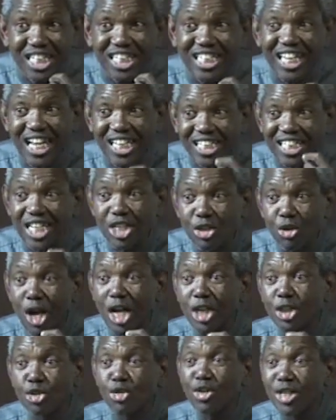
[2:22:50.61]
and say you are
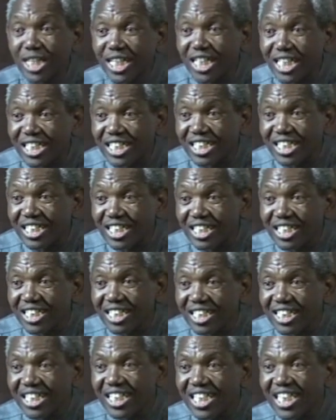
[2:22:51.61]
chewing it.
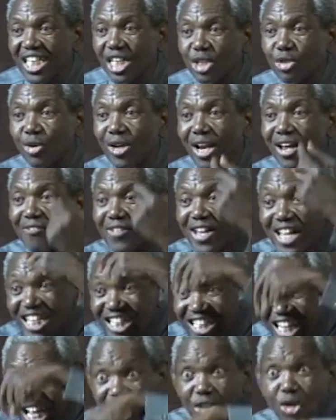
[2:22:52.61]
It will have
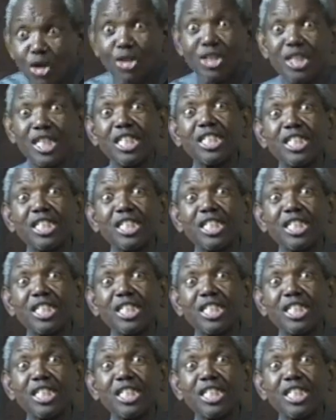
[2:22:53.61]
entered your teeth.